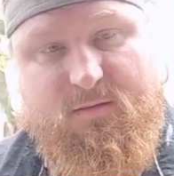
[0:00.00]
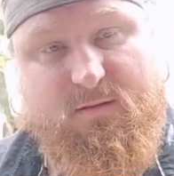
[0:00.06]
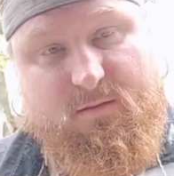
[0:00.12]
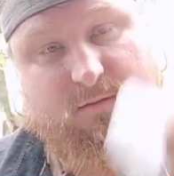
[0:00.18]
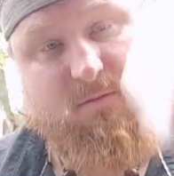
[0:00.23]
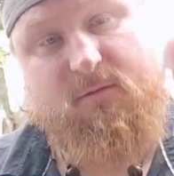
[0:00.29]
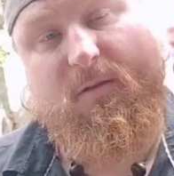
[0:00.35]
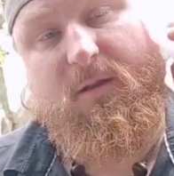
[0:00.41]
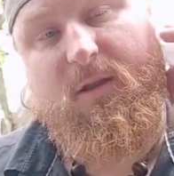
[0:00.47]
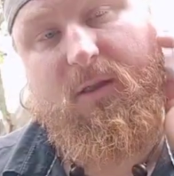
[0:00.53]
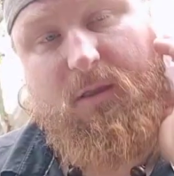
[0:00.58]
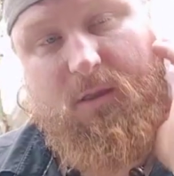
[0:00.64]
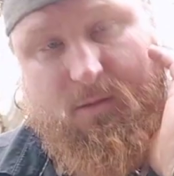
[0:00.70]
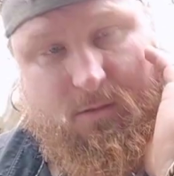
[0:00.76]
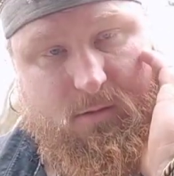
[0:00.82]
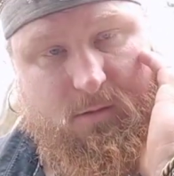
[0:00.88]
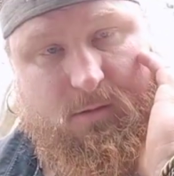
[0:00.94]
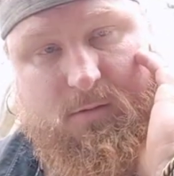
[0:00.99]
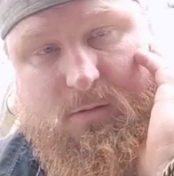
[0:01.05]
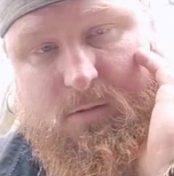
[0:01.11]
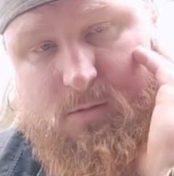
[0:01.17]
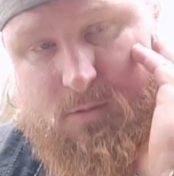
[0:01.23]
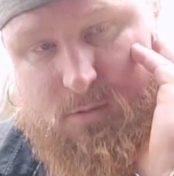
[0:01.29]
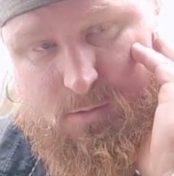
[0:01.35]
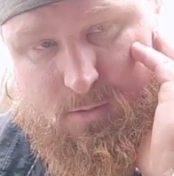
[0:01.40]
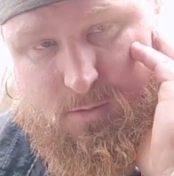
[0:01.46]
a little nick.
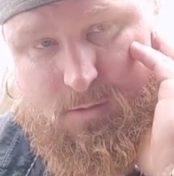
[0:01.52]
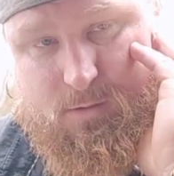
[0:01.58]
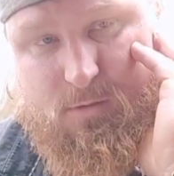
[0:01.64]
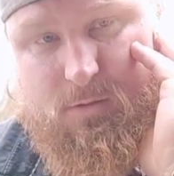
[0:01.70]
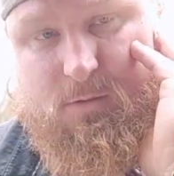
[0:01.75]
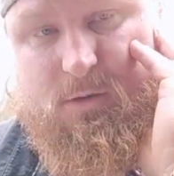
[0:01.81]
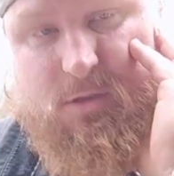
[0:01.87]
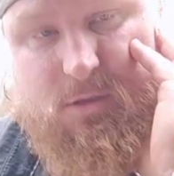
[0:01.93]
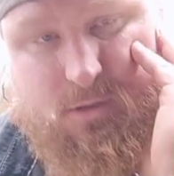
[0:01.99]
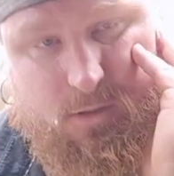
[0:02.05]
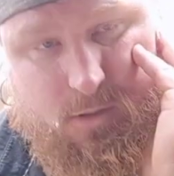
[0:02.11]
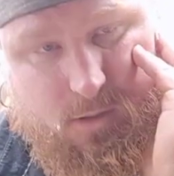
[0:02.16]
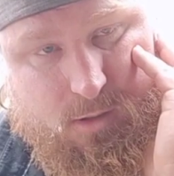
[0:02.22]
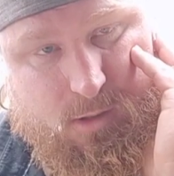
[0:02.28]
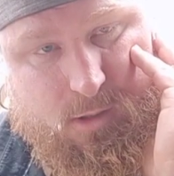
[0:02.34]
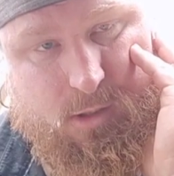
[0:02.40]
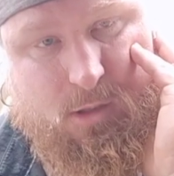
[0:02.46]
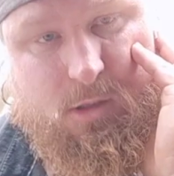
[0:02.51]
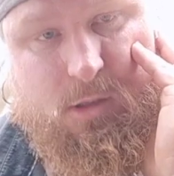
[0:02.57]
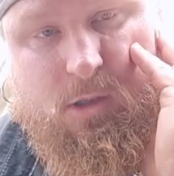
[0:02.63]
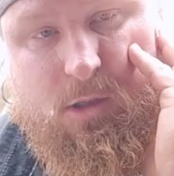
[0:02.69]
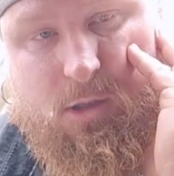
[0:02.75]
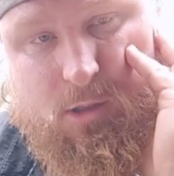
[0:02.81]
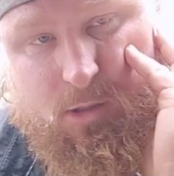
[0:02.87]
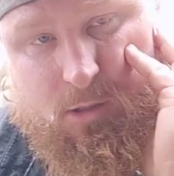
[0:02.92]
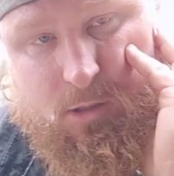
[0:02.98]
Just
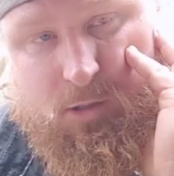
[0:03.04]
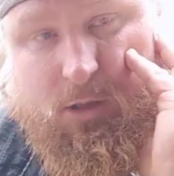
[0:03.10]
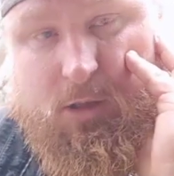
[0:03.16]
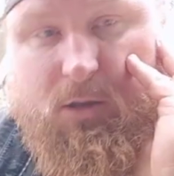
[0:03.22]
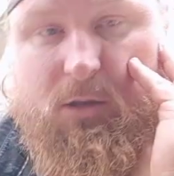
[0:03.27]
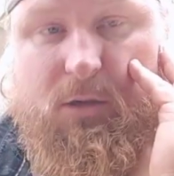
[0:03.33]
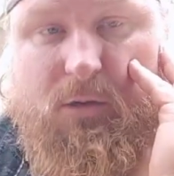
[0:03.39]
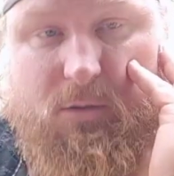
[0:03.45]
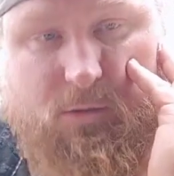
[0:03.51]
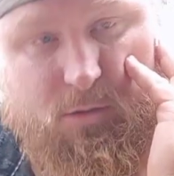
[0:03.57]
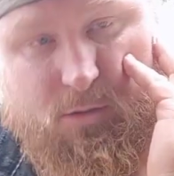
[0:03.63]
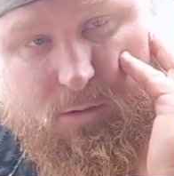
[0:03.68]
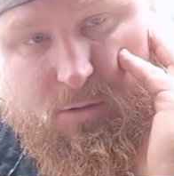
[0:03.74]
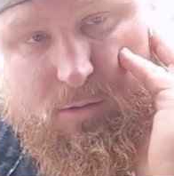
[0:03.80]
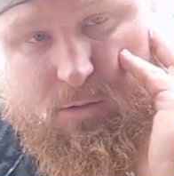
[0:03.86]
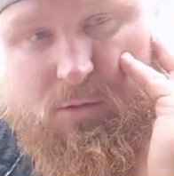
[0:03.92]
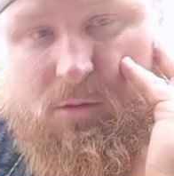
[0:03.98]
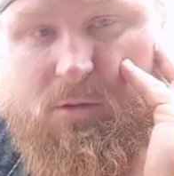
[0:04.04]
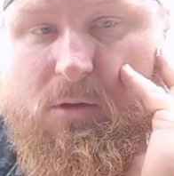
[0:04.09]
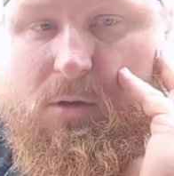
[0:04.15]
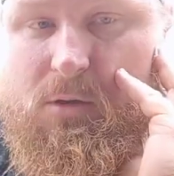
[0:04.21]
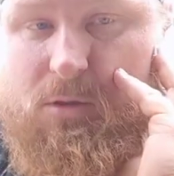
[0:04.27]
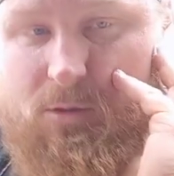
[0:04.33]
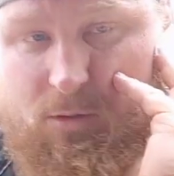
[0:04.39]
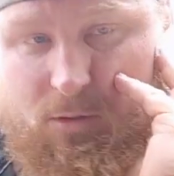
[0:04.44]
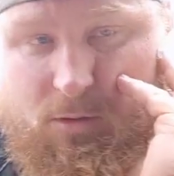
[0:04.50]
a little
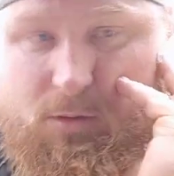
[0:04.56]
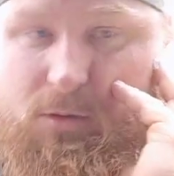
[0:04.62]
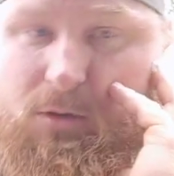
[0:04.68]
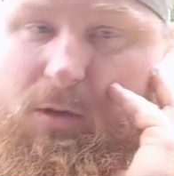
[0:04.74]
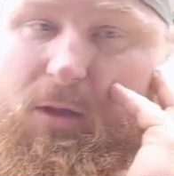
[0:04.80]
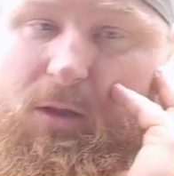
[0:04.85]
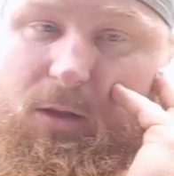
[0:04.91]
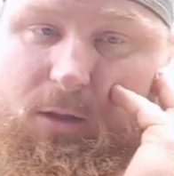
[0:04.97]
nick.